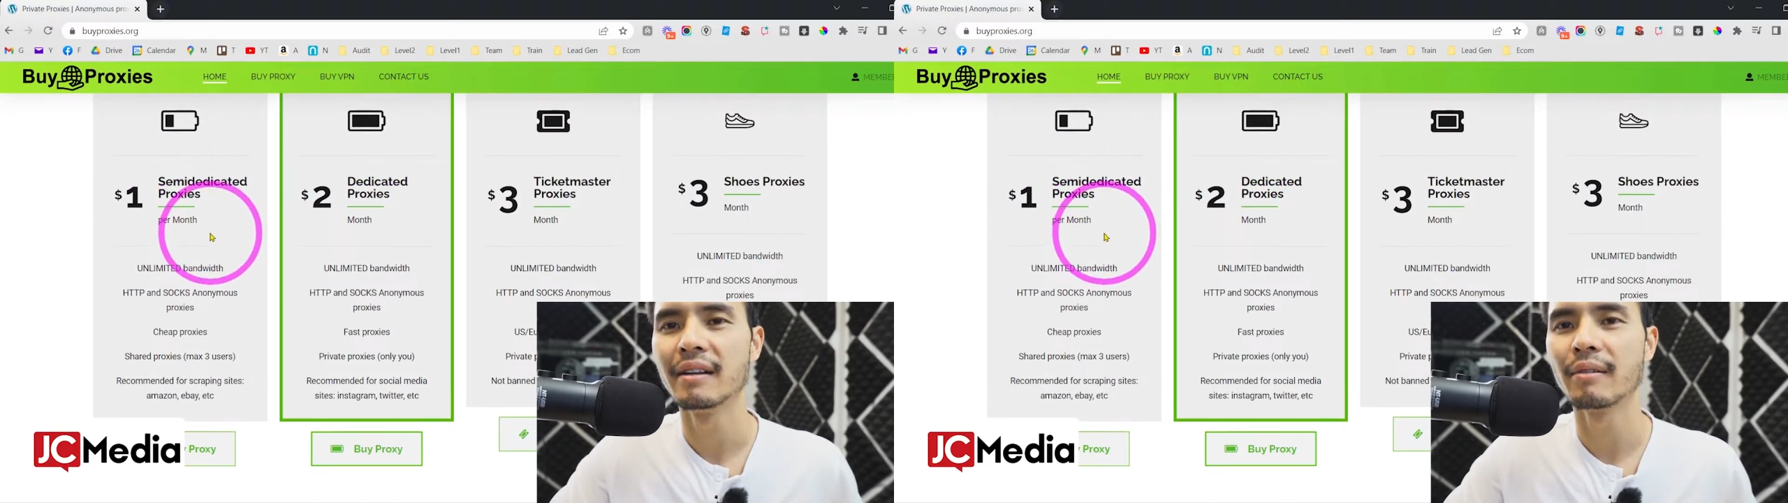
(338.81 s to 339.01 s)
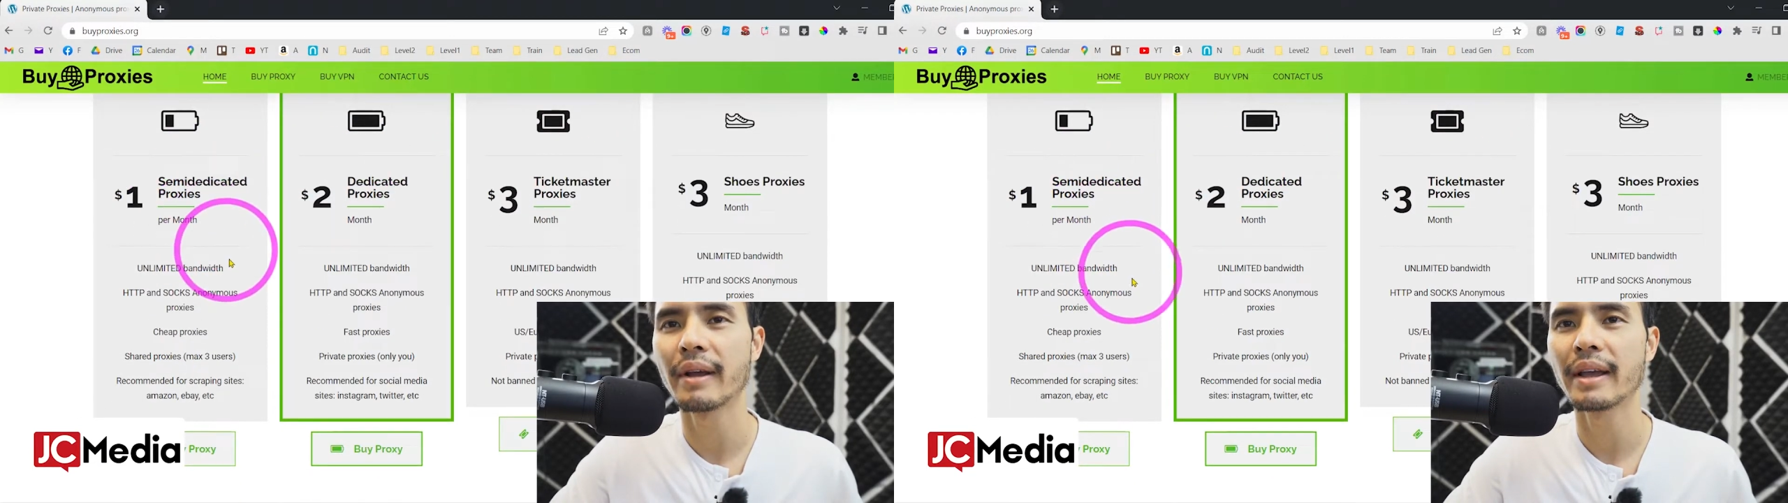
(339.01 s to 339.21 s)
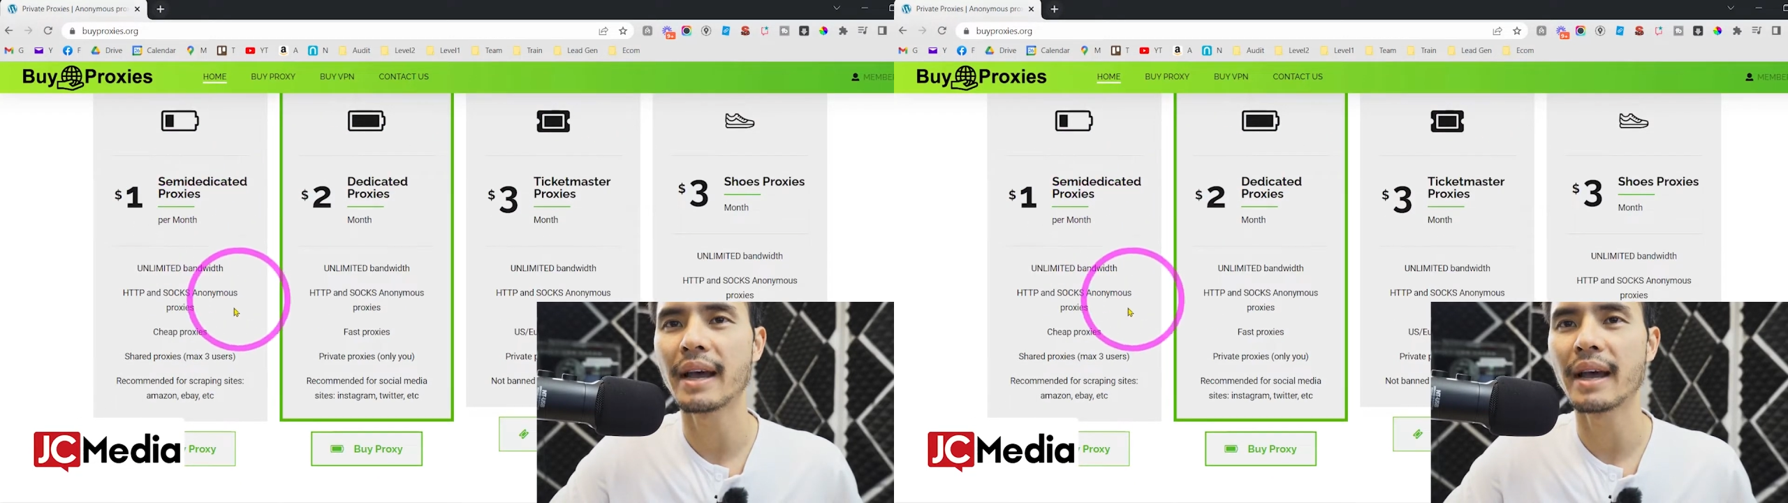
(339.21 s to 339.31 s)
right?